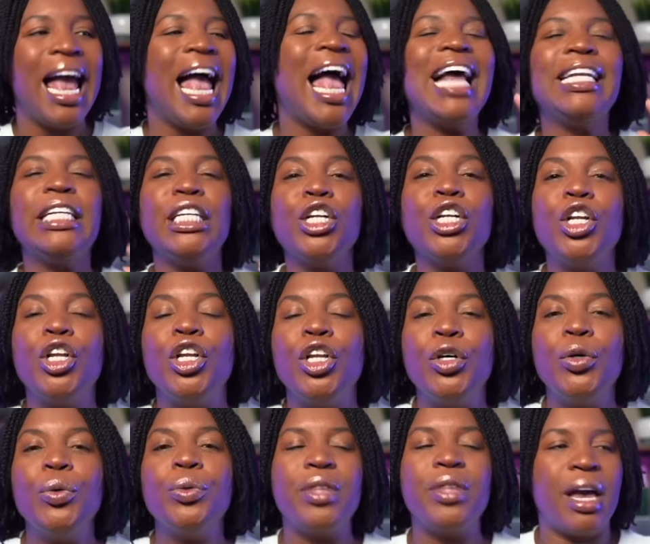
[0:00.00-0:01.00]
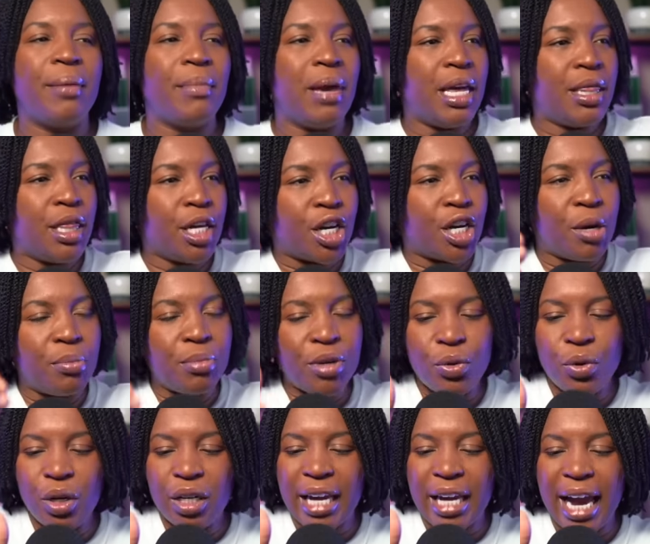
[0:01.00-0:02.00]
and include them in the
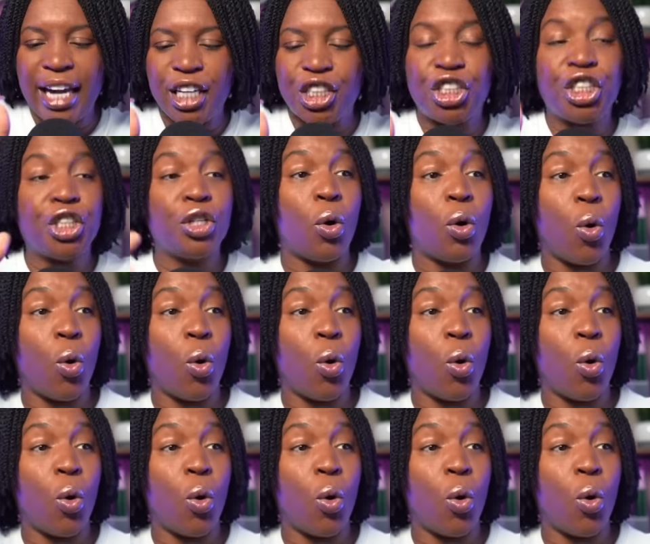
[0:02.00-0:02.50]
communication